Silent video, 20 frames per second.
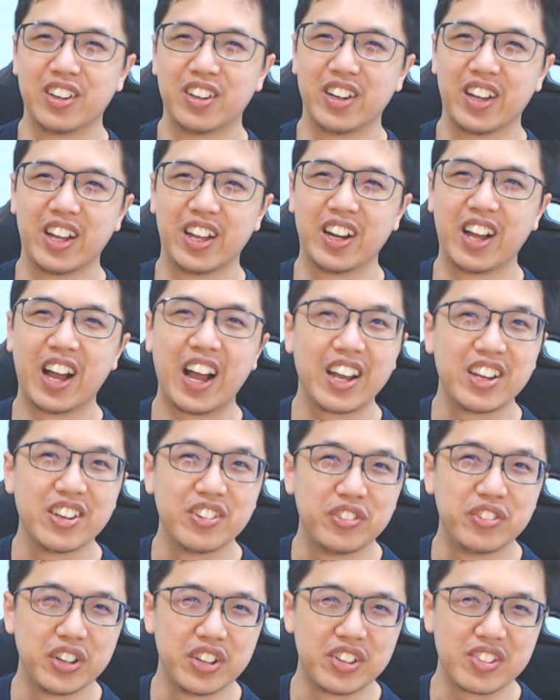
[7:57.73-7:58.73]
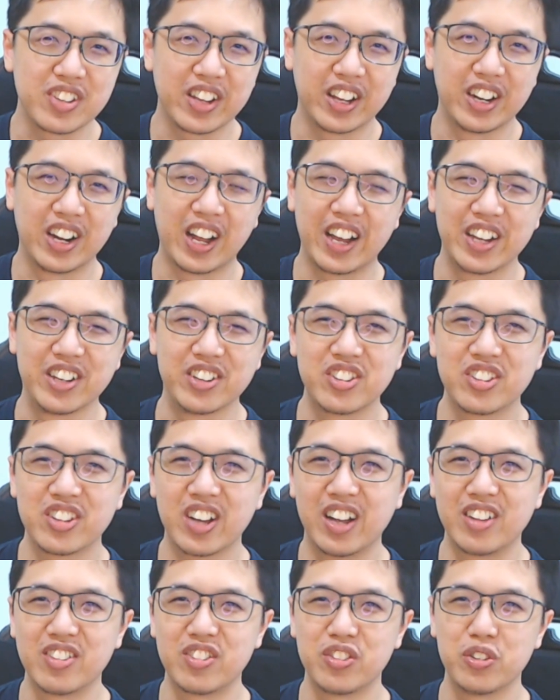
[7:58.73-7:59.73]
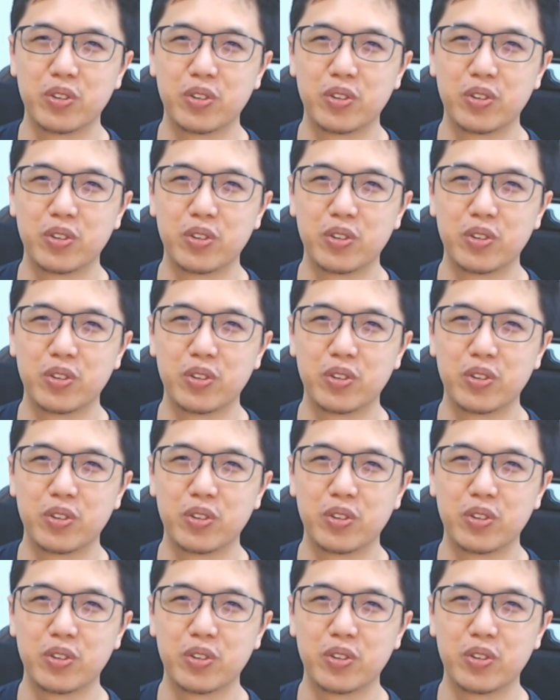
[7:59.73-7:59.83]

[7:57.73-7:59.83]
at a higher risk, at a higher chance. You can